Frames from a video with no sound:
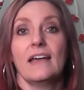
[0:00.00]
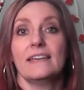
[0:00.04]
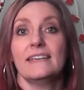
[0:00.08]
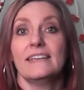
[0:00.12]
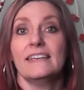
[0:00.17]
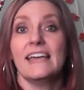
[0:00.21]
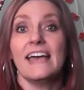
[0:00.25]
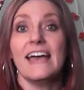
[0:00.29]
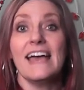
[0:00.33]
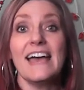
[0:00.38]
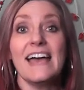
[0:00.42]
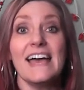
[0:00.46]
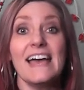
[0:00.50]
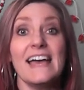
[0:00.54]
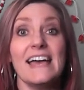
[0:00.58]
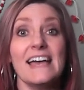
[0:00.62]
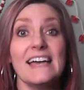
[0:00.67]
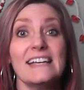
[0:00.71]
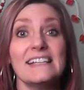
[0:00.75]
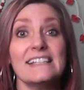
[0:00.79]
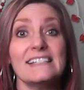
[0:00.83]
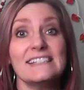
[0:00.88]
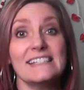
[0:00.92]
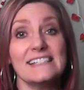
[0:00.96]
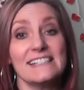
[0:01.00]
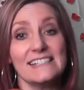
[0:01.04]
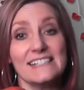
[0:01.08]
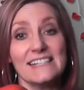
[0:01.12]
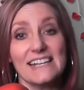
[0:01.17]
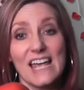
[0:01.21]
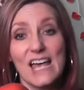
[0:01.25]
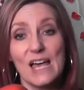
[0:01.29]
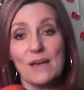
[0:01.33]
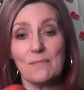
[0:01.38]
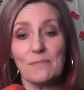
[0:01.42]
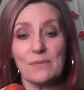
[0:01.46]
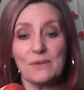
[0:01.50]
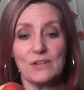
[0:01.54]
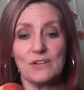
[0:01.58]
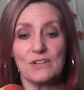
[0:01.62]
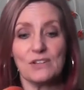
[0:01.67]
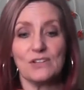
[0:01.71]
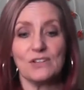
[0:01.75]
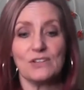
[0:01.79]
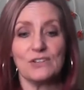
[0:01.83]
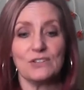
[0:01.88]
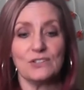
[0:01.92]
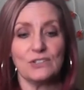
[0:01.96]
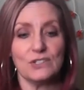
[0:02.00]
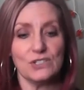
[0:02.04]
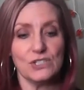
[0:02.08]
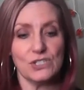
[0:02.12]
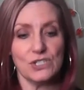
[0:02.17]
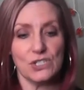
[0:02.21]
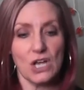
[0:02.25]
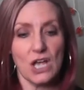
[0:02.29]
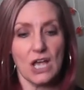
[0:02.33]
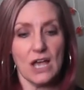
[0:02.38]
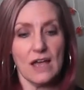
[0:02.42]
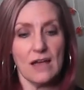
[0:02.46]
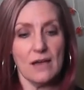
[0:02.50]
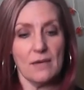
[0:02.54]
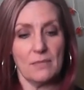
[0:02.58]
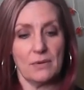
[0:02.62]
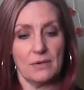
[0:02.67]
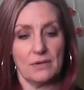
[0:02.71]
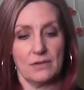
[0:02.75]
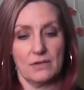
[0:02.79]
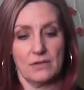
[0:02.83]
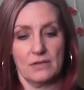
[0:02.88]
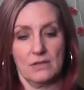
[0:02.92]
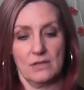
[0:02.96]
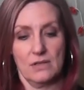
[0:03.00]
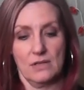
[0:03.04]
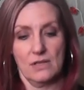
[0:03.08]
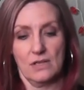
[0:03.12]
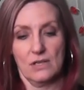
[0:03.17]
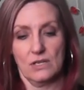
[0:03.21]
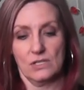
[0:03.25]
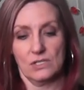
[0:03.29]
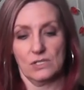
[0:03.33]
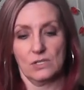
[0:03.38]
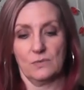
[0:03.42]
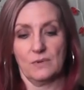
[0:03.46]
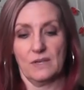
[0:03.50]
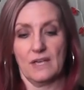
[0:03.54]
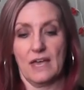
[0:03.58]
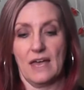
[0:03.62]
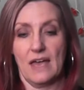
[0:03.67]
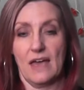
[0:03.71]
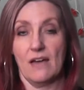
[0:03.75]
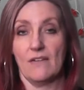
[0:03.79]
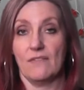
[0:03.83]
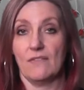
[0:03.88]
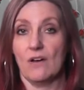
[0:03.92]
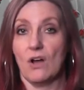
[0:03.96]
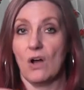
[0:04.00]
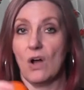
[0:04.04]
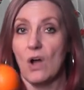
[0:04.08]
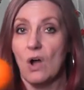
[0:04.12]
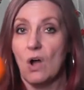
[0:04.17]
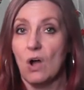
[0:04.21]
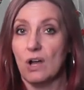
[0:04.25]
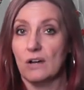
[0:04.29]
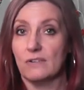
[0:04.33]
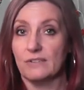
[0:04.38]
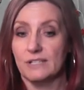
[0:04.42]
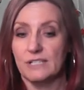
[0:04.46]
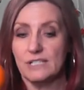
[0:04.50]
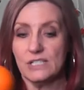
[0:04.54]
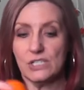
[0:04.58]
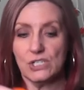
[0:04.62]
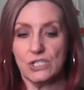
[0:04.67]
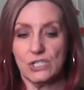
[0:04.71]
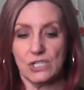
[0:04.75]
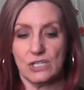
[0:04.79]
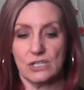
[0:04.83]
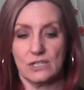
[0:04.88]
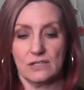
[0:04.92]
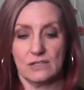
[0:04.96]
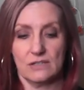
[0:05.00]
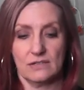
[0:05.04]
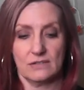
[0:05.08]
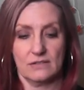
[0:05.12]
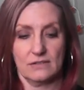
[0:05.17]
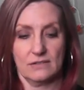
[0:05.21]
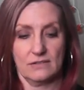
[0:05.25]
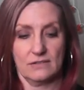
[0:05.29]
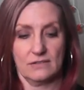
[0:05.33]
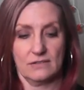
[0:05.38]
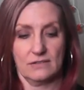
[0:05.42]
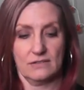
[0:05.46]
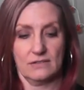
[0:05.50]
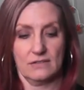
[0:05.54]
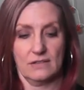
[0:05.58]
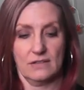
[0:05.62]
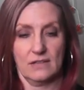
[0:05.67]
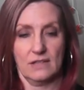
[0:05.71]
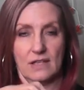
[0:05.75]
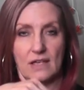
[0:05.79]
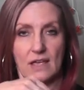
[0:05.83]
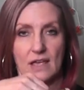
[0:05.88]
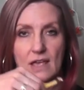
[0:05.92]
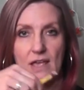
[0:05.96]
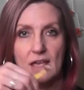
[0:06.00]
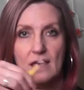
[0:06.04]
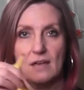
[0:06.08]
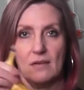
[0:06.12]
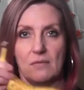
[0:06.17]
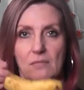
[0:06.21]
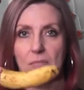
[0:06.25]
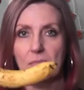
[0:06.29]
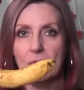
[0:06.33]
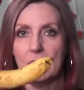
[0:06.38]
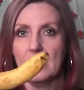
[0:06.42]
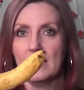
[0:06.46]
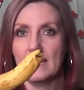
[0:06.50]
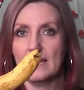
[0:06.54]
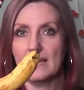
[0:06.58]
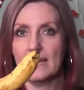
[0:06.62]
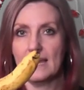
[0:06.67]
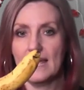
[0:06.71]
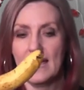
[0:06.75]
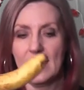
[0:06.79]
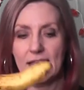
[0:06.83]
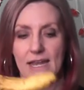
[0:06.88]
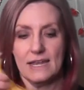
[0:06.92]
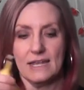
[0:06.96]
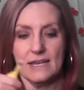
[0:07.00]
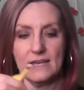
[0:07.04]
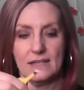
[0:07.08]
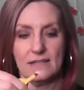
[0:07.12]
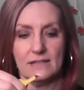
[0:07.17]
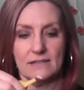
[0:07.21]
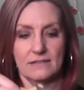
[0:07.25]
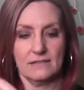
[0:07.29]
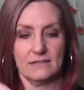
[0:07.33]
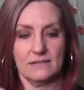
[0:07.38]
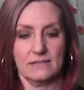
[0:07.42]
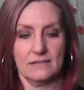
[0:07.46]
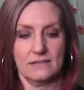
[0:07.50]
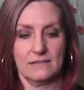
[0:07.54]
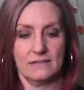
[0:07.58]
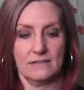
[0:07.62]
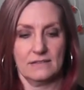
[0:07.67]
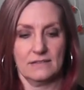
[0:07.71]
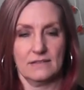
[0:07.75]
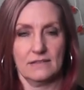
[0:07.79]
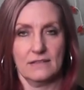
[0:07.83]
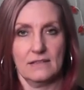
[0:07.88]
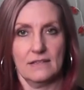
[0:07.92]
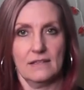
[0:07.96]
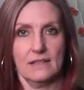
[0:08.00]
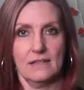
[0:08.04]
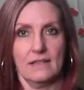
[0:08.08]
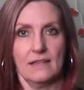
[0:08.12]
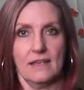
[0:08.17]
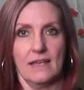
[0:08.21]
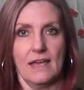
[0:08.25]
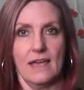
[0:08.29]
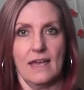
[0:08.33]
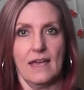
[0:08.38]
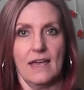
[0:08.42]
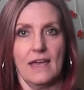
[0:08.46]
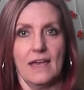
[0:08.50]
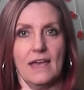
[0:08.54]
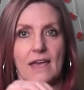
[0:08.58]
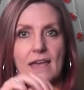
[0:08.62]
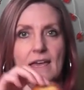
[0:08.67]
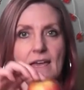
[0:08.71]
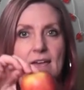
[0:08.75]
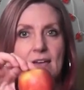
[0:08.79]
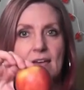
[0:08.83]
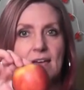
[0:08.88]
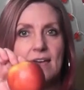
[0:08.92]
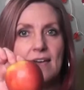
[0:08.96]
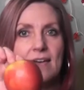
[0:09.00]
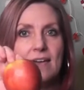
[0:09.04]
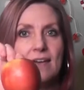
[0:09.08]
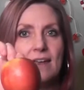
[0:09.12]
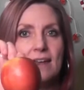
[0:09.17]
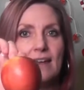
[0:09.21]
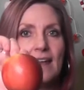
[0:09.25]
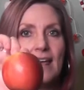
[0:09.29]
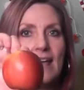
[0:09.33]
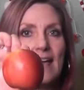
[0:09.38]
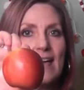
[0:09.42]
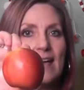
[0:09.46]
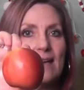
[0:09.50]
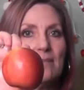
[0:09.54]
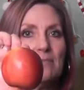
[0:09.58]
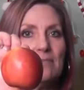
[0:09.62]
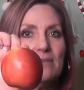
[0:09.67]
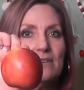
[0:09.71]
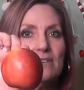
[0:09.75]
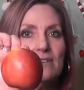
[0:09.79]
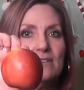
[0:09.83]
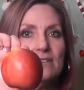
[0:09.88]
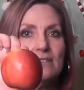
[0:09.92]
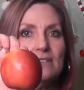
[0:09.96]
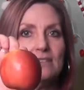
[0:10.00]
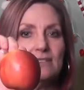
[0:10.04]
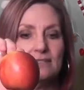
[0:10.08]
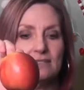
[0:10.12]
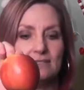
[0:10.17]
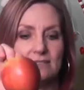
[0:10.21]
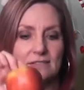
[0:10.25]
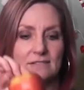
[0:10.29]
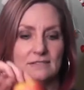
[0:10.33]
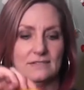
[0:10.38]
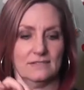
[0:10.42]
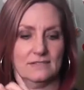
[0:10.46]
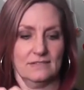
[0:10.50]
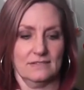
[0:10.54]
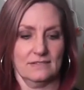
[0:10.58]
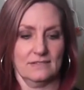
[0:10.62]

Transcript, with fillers: Yes, it's an apple. Good job. So we have orange, banana, and apple.